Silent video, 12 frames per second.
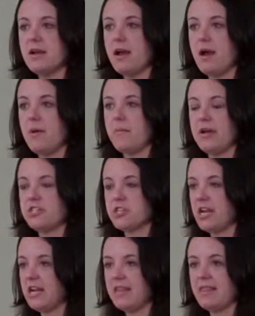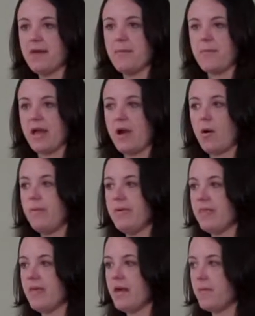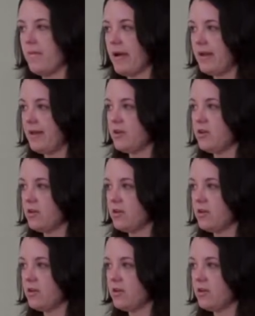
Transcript: by training them, by helping them, by